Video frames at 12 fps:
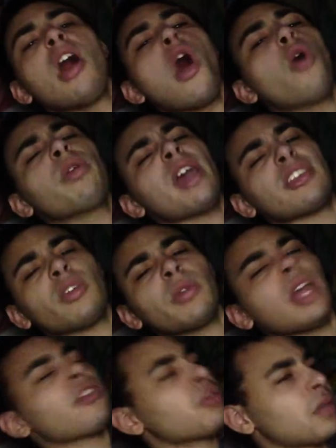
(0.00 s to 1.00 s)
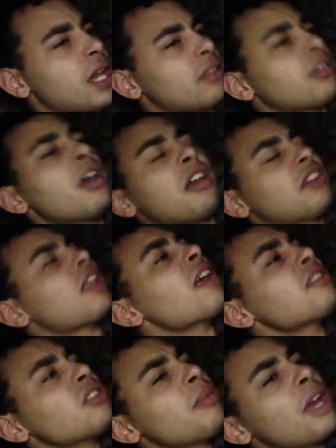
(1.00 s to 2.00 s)
Oh yes, oh yes, oh yes. Because I
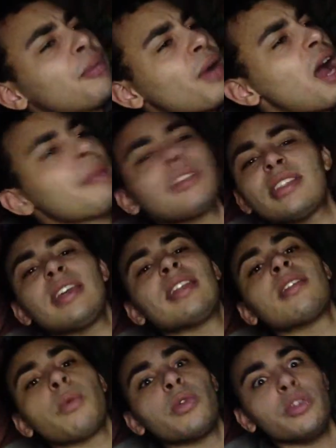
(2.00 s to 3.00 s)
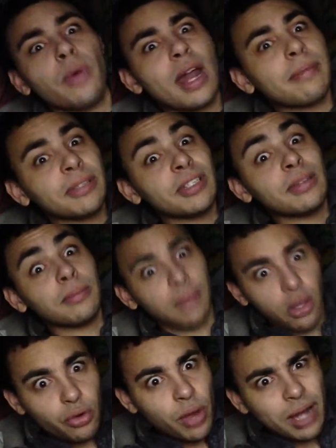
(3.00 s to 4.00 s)
still made a promise, and when new anime, se-
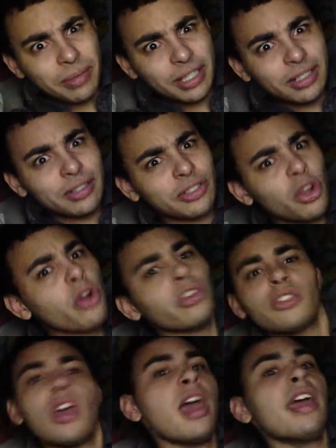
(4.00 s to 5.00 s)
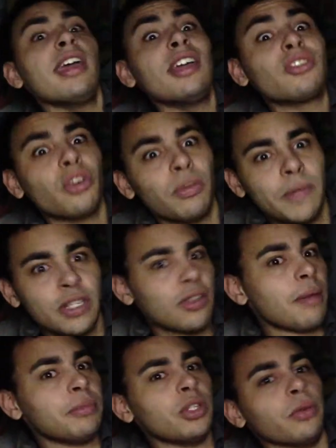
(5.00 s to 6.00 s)
new anime season starts, it's going to be
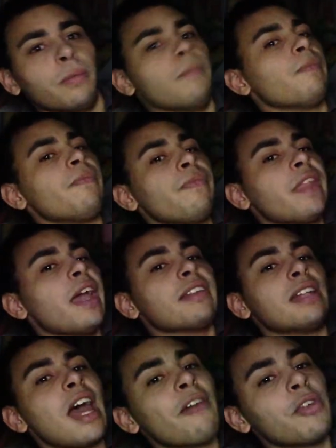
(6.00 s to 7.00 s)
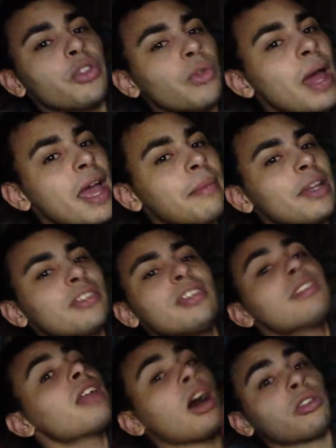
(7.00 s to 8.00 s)
something new. And then halfway through that anime
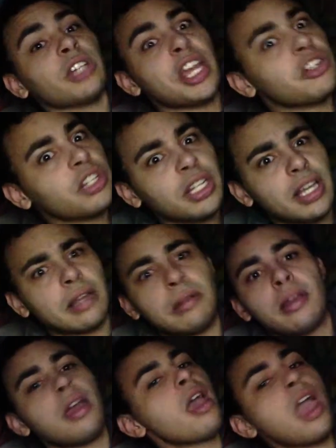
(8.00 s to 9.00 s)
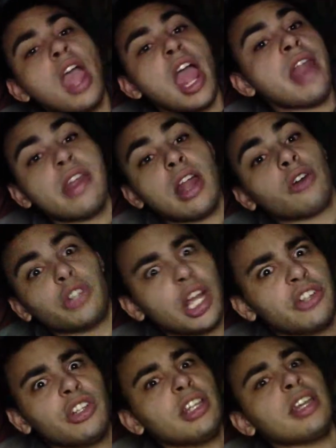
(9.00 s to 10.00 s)
season, I'll change it again. And then I'll
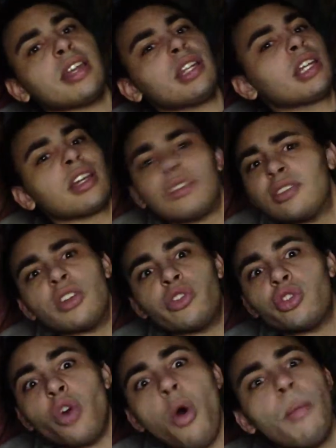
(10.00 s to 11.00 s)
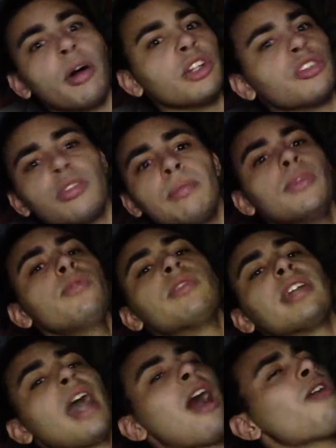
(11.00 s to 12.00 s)
change it again. Because there's so much
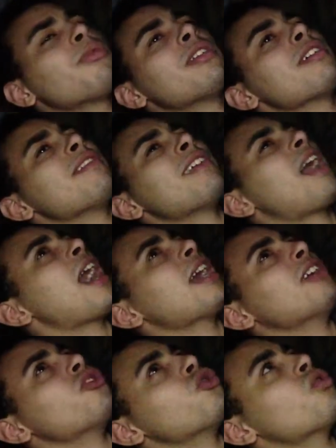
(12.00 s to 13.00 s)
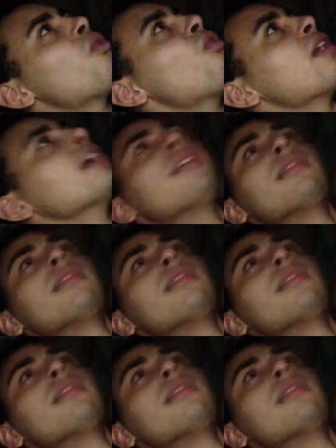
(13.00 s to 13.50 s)
music out there that I enjoy.